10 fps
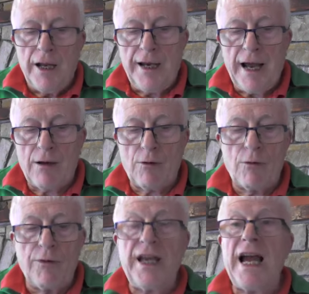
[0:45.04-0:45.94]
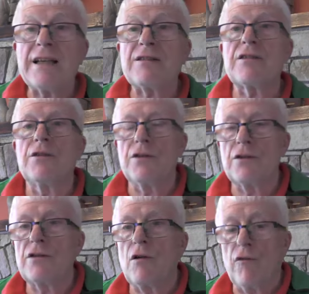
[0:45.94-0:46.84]
Now, the
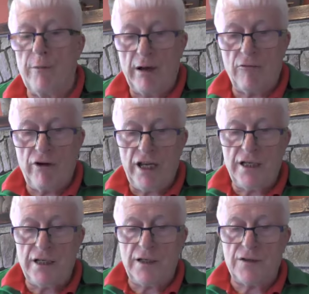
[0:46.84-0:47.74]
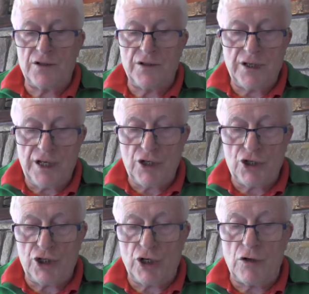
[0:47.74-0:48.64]
essence of my readings and
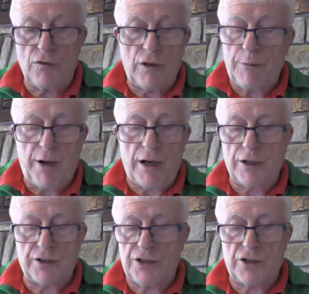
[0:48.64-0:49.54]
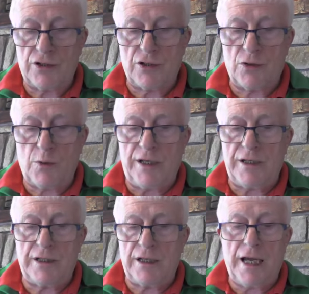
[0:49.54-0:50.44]
teaching over the past
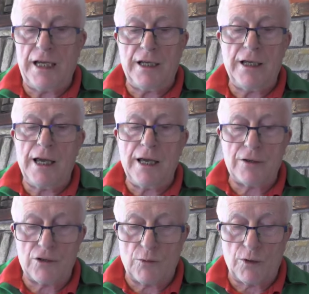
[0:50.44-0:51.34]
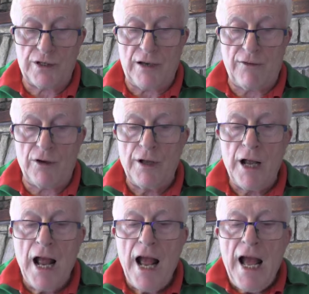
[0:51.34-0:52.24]
28 years or whatever
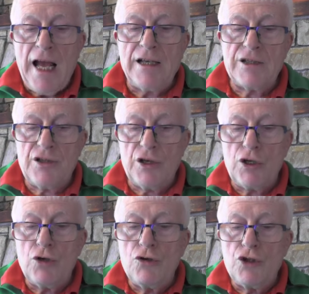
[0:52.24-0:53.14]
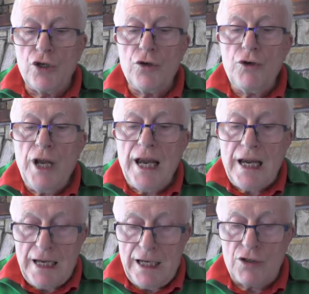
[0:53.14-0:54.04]
is that you do
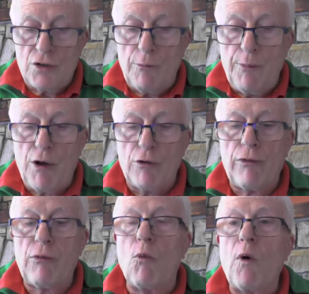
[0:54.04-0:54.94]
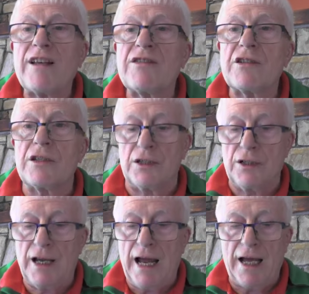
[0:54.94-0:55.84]
need both
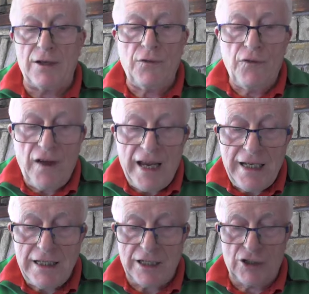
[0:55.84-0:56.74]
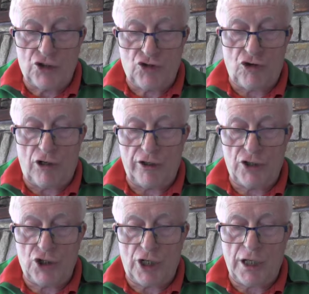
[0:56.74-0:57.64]
Western and Vedic
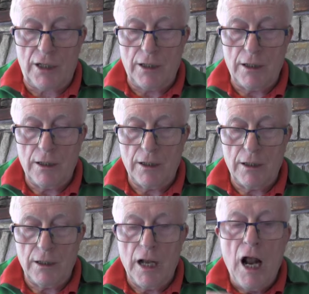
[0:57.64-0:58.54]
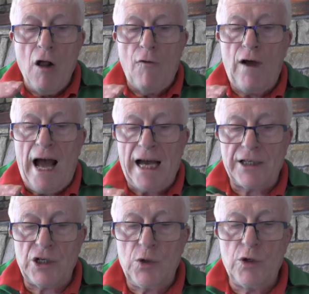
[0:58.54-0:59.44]
astrology for
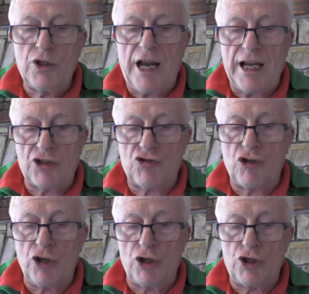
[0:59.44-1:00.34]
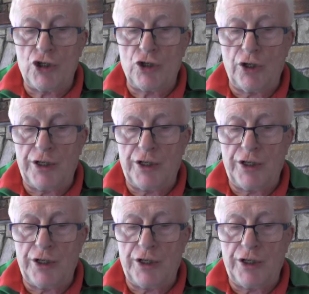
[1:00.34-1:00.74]
adequate astrological